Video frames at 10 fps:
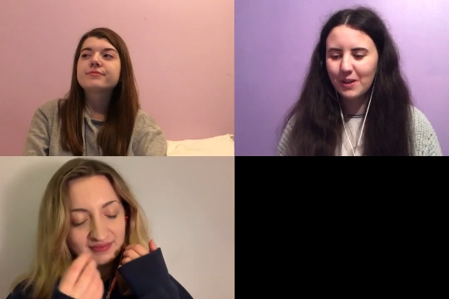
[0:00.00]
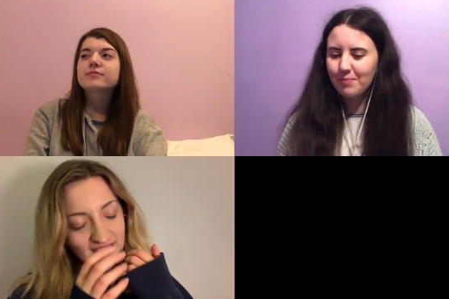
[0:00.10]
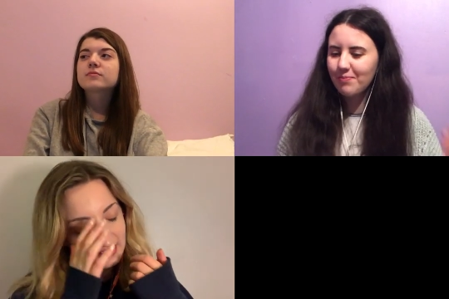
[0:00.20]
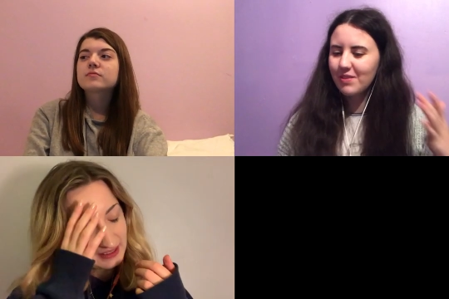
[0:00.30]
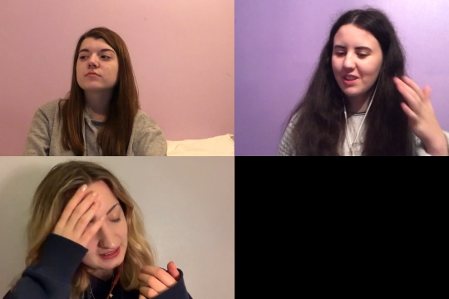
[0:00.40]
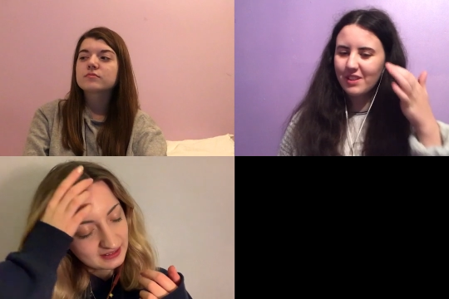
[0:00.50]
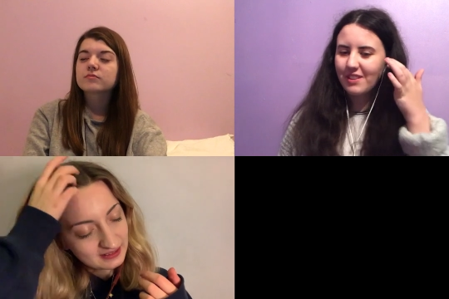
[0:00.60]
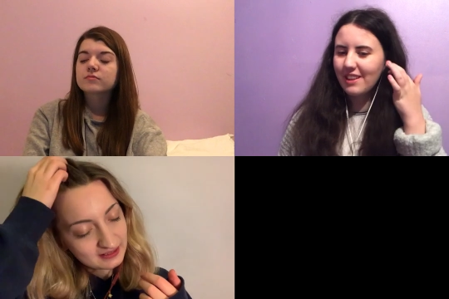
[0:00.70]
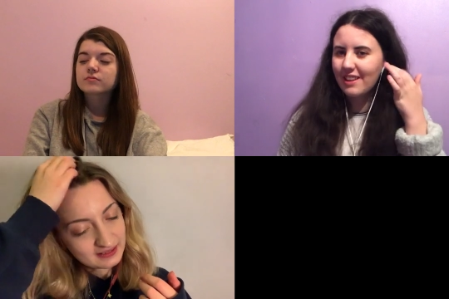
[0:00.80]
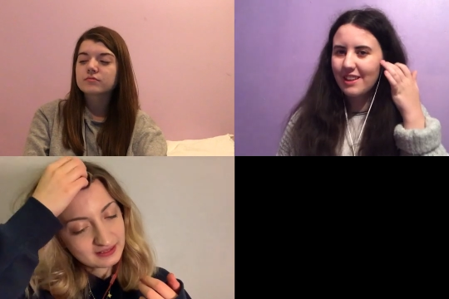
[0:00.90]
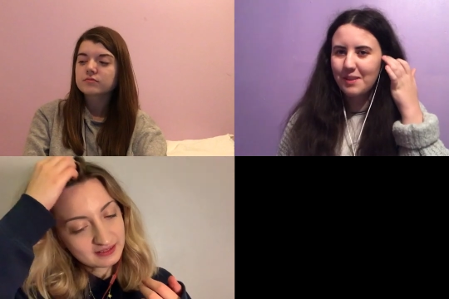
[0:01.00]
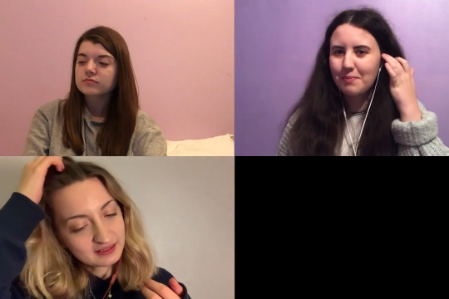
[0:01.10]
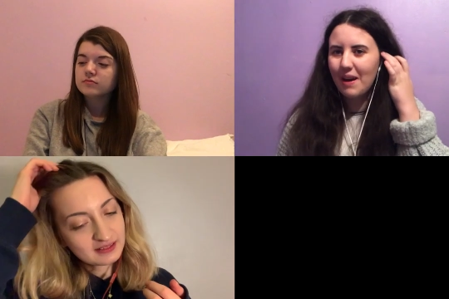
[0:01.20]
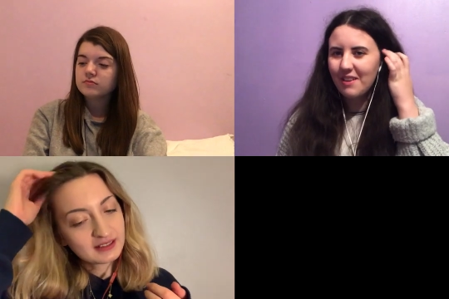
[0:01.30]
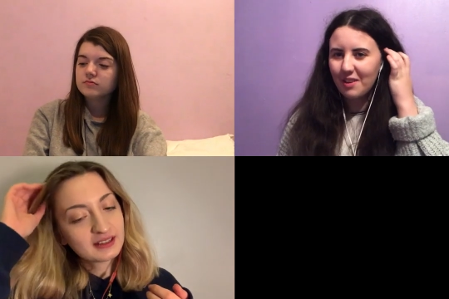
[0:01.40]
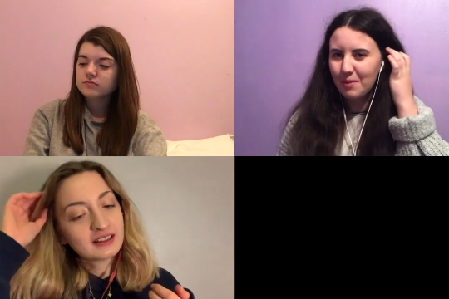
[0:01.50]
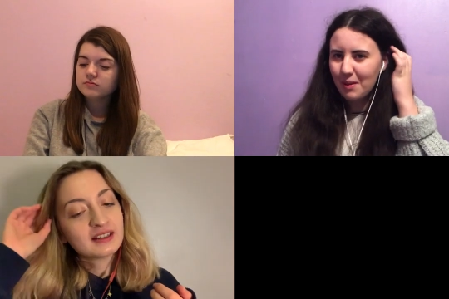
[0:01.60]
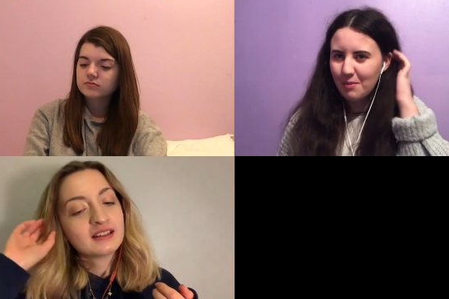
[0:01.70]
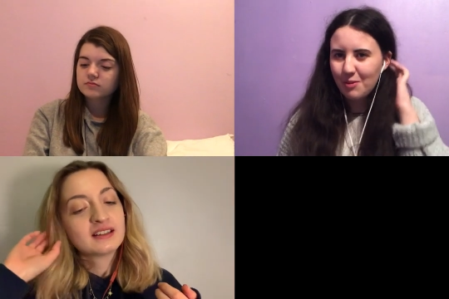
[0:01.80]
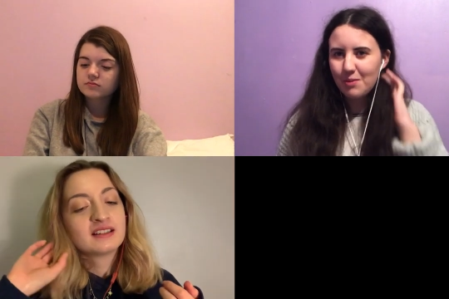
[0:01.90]
Speaker 1: him. Because he didn't expect other
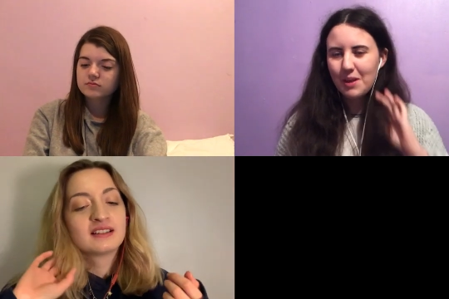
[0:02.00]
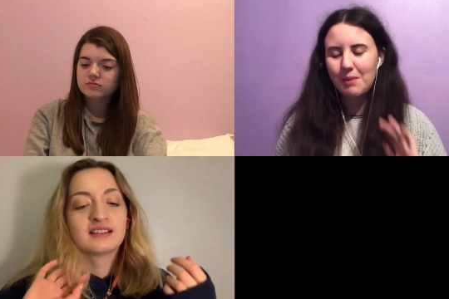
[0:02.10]
people to be